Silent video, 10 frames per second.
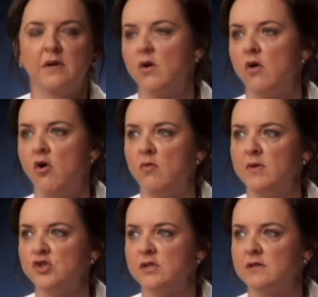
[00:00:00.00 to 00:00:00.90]
I'm going to go home
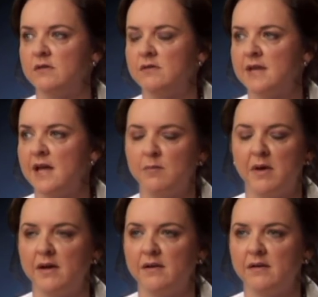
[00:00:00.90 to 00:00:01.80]
and just take
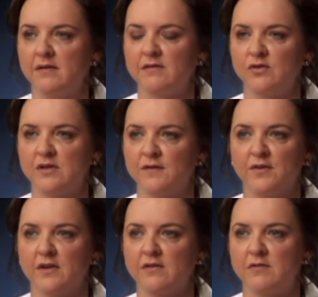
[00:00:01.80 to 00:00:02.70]
my
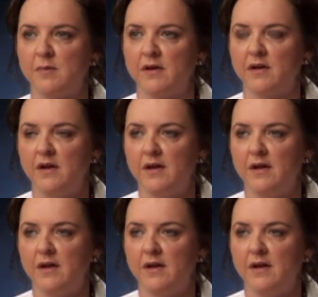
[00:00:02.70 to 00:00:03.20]
certificates, my